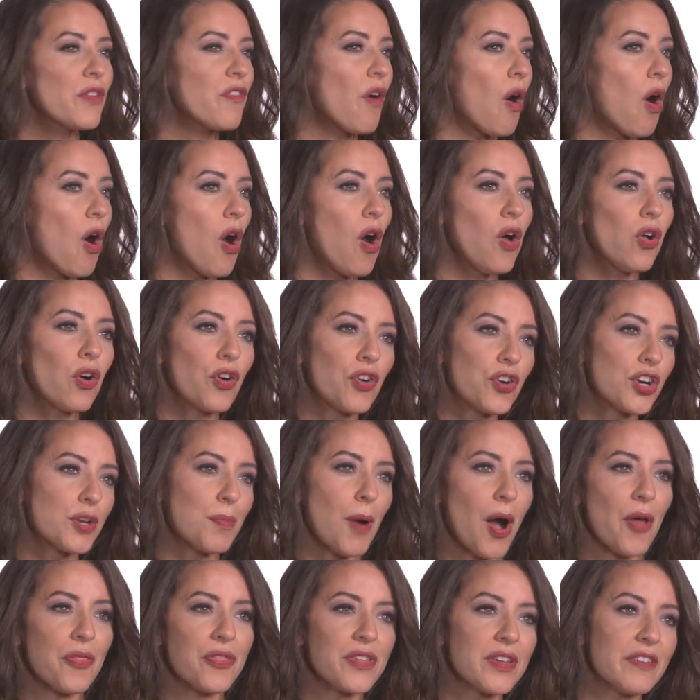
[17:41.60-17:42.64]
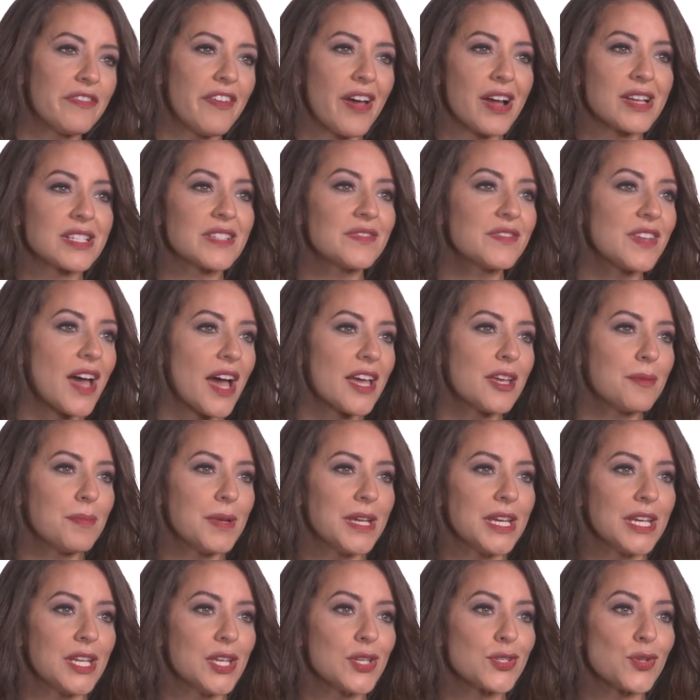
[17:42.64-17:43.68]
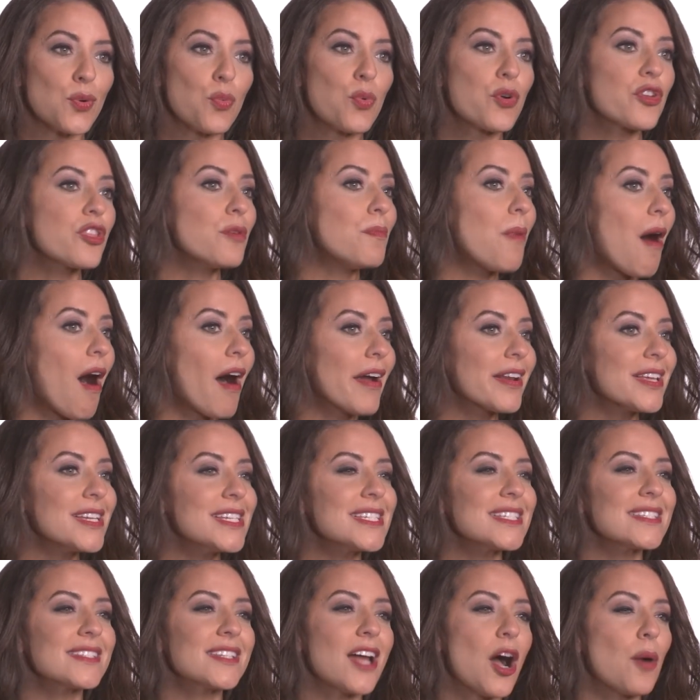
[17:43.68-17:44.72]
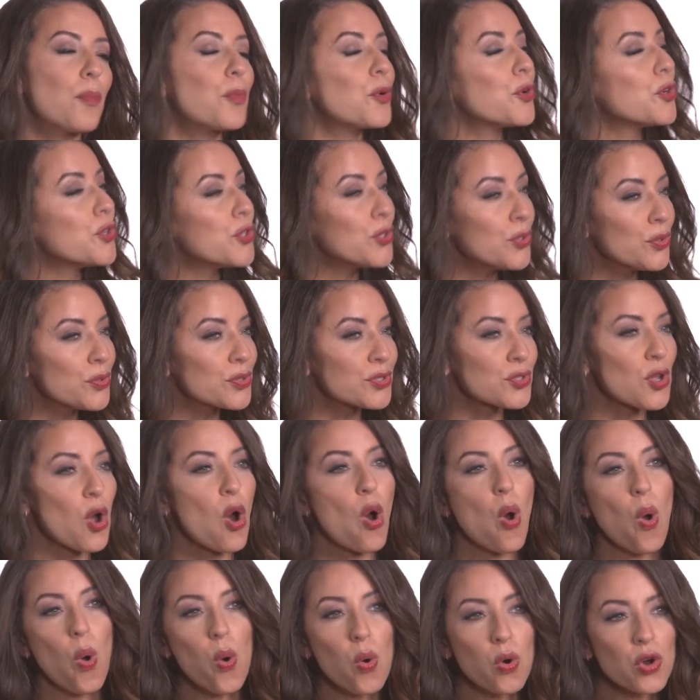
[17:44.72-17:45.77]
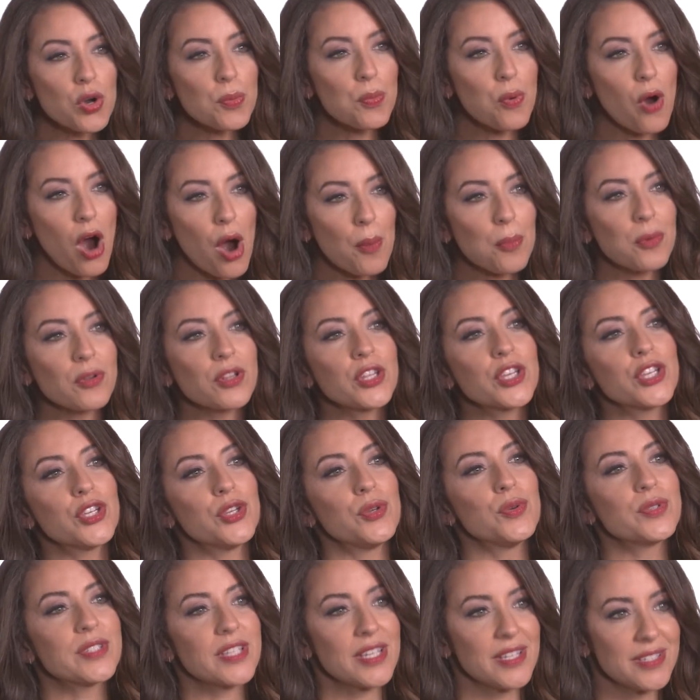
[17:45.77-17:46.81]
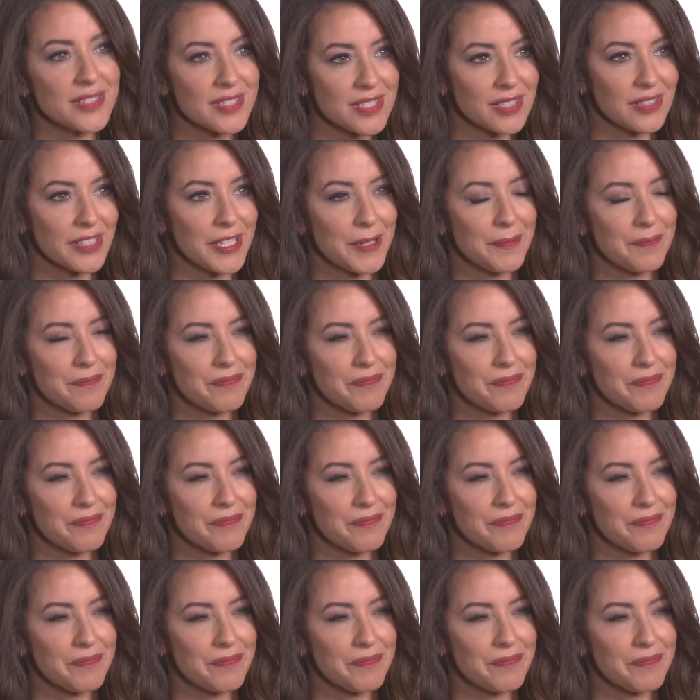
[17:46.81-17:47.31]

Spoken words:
all heard about the effects of diabetes where the body does not produce or properly use insulin.